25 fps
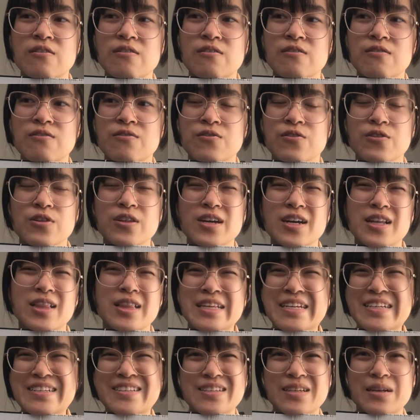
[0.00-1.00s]
for like at
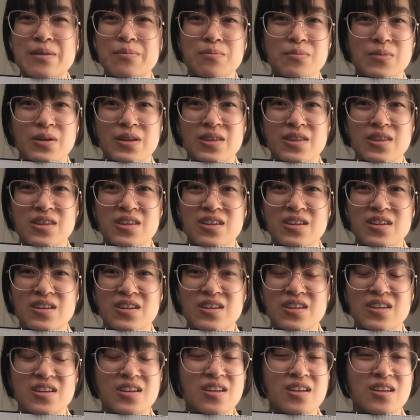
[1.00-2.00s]
least a month,
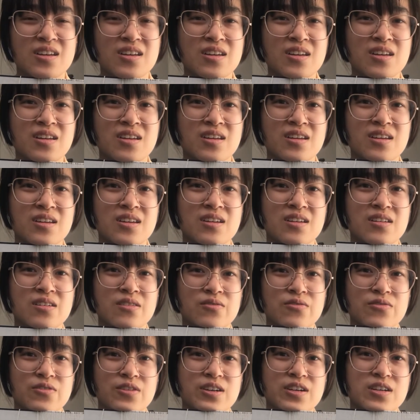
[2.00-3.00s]

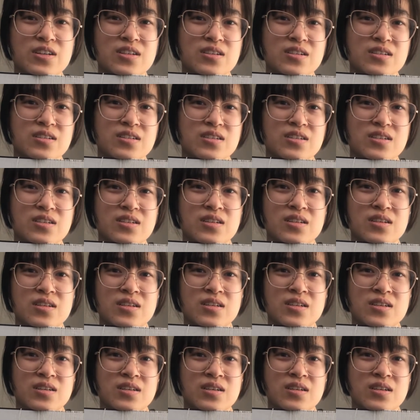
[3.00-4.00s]
right?
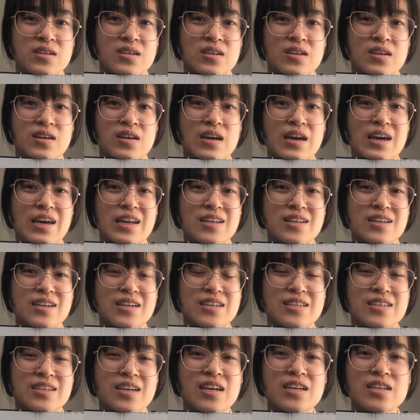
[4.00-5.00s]
And it
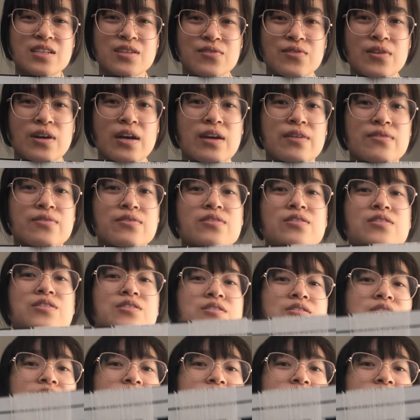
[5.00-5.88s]
takes forever to